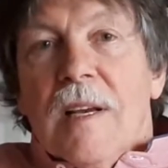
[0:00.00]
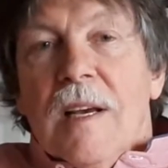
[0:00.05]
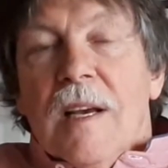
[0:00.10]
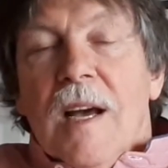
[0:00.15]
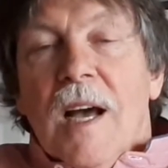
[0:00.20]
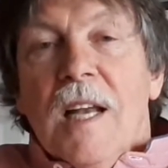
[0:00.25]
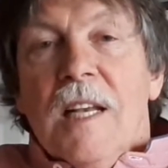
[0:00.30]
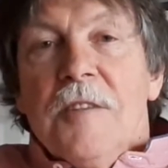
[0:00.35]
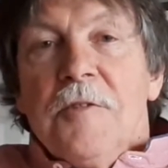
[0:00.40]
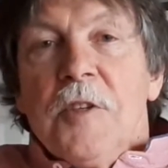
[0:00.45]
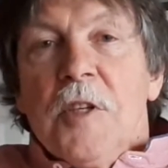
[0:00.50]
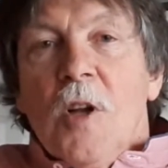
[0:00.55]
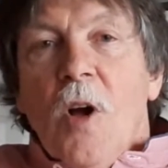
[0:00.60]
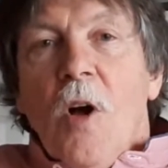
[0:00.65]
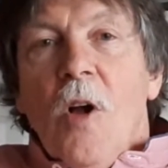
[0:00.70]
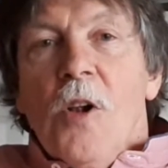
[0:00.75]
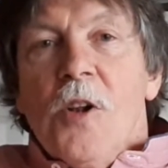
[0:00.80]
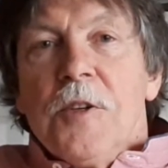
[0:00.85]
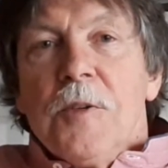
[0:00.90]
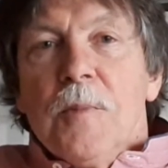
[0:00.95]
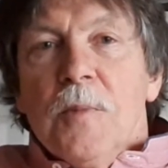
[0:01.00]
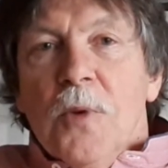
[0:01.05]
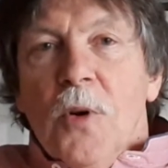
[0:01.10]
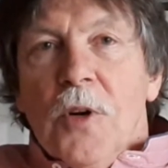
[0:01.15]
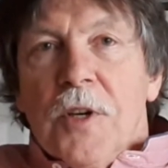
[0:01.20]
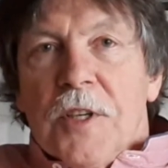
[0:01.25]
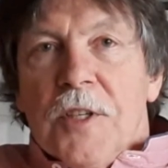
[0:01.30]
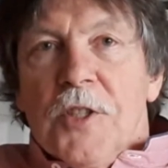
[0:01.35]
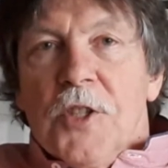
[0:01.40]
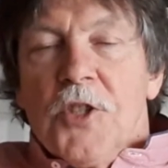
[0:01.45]
I live in Oldenburg
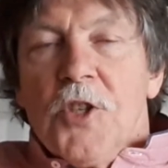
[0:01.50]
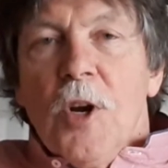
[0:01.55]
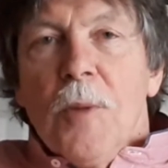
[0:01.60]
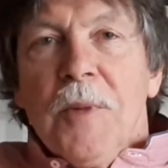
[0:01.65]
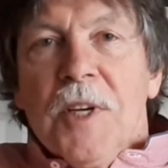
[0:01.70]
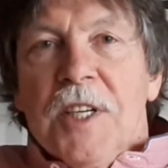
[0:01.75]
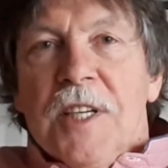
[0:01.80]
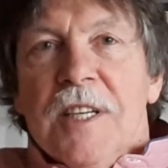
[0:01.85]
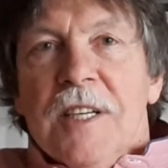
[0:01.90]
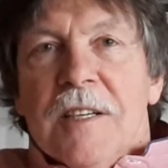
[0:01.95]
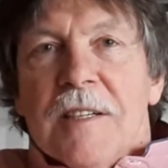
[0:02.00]
in Germany.